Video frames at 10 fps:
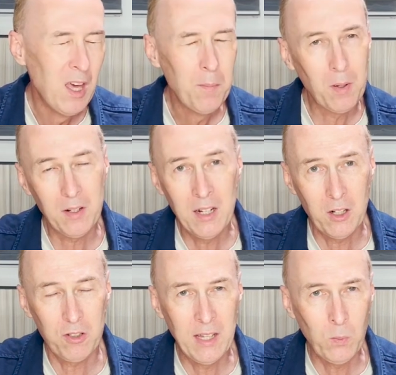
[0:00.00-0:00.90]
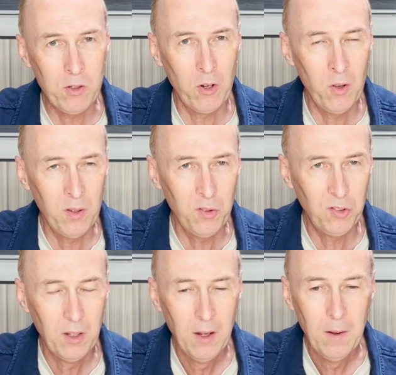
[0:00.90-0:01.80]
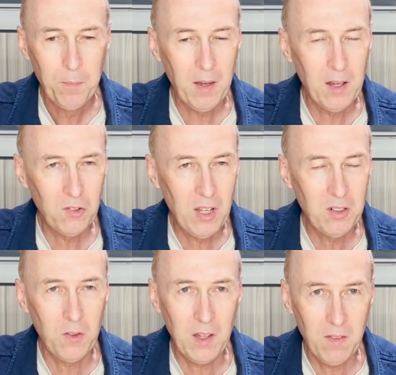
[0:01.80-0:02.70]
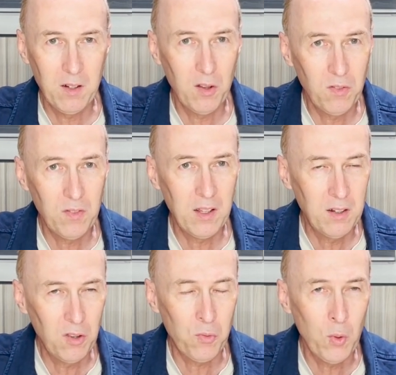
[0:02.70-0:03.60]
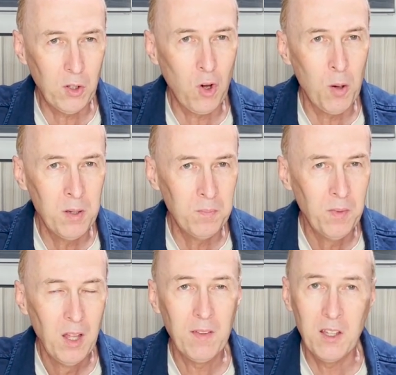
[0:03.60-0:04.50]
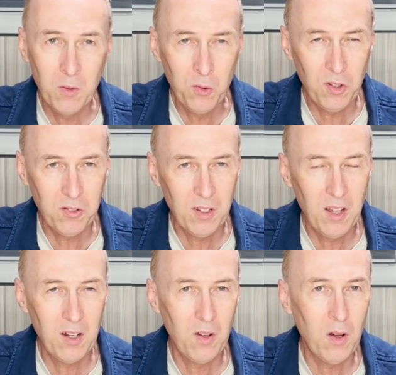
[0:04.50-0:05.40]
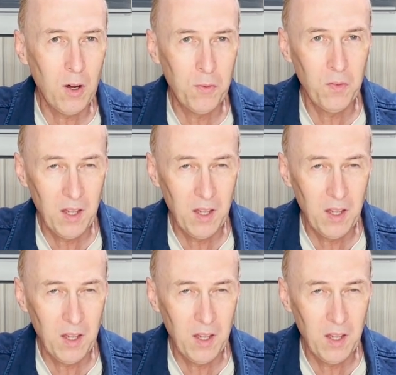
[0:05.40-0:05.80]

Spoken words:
But English language learners tend to think that it is very common. They use it, and often they